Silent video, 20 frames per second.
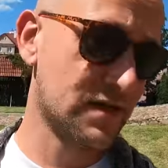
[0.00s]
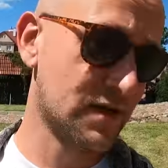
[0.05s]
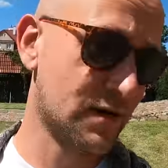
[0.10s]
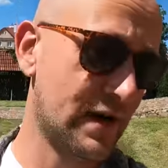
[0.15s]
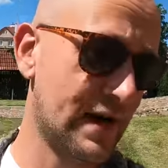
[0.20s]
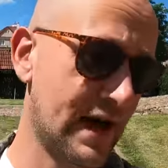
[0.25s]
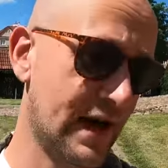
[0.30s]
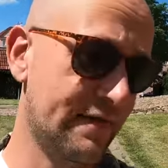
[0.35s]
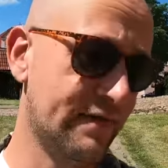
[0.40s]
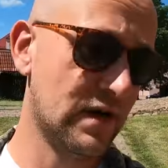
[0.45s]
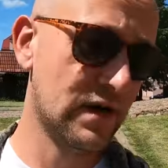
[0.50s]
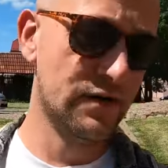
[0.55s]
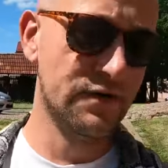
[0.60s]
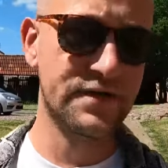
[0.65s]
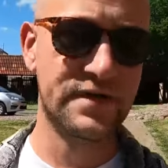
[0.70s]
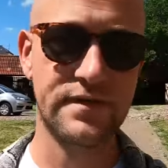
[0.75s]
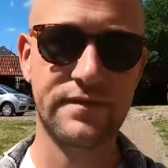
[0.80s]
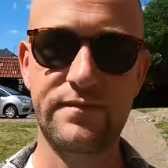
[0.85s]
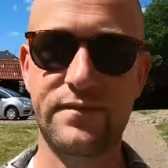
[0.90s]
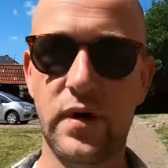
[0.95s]
So I have
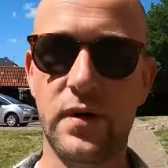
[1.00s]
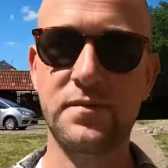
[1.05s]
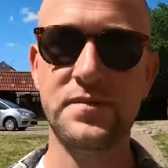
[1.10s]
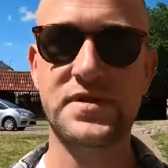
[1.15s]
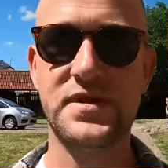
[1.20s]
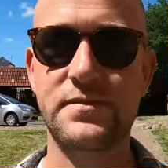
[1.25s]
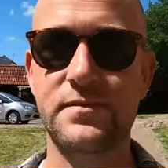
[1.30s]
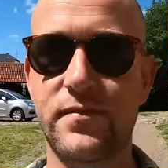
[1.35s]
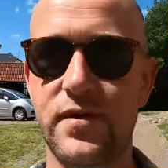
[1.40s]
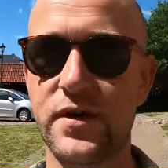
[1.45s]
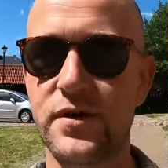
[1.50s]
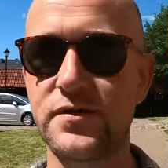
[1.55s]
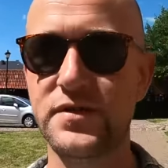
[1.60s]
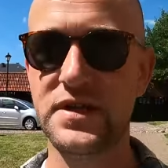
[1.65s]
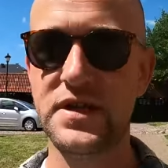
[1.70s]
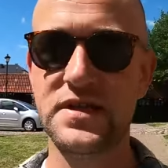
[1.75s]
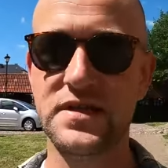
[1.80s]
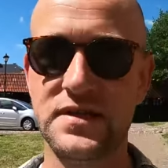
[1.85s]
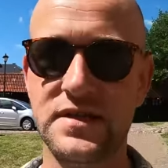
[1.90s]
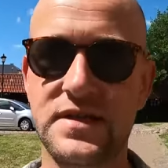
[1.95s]
loads of bumps and
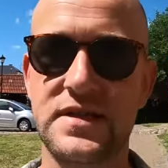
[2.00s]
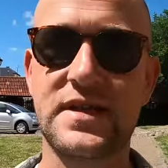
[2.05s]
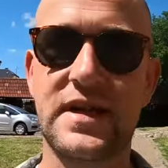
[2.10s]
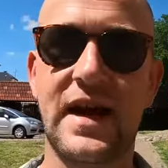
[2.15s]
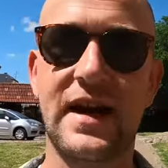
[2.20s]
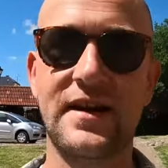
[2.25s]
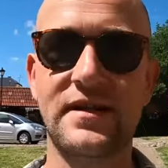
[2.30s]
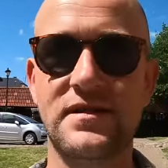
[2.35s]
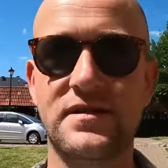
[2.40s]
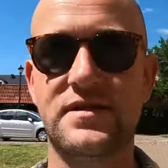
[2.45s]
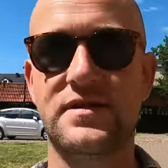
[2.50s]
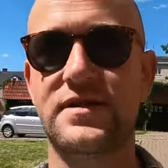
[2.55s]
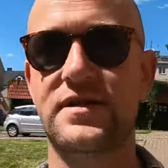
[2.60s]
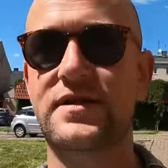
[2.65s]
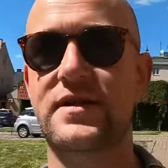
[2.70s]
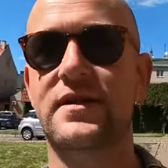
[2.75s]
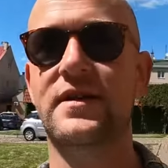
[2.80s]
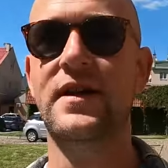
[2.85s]
bruises and scars and